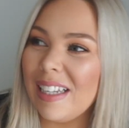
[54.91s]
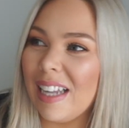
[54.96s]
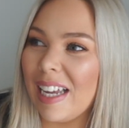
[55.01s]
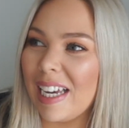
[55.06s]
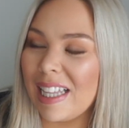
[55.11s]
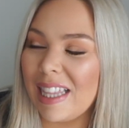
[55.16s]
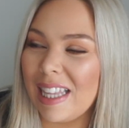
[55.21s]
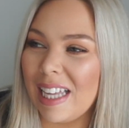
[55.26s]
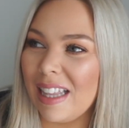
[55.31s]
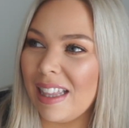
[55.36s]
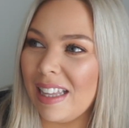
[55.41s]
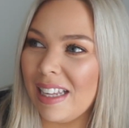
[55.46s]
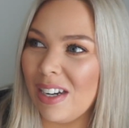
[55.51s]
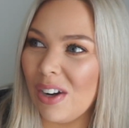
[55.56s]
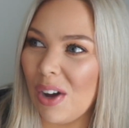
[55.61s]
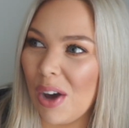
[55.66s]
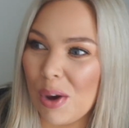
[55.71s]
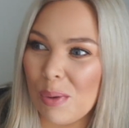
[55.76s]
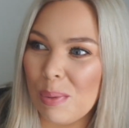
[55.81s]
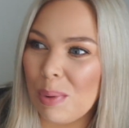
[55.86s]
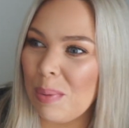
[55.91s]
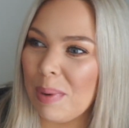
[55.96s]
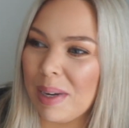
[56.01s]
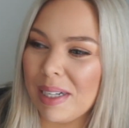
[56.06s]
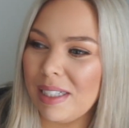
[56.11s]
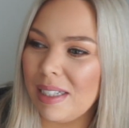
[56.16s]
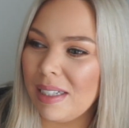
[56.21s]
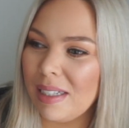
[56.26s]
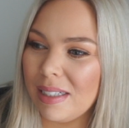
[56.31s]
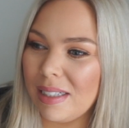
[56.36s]
Like the other night we
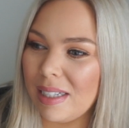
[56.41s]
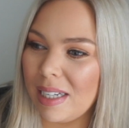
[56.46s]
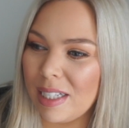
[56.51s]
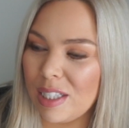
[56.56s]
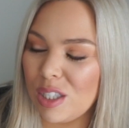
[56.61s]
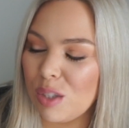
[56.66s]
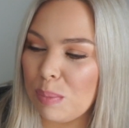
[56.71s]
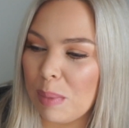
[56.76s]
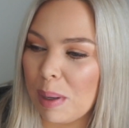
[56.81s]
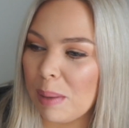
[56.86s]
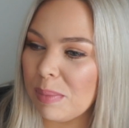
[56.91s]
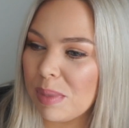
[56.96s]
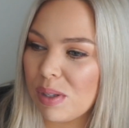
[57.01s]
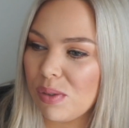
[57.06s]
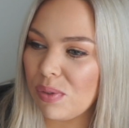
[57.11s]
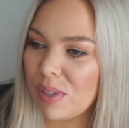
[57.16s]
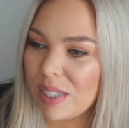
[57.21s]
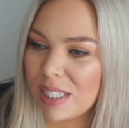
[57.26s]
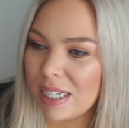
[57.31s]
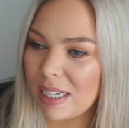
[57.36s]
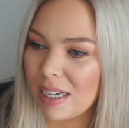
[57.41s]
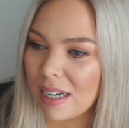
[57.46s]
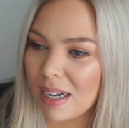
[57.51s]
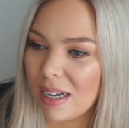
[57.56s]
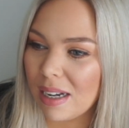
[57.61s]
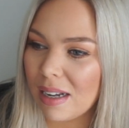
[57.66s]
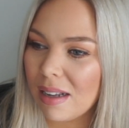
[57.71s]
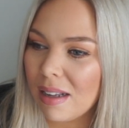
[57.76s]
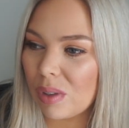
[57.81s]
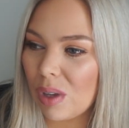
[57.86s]
went to Dean's mum's for
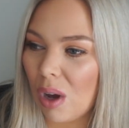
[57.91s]
dinner.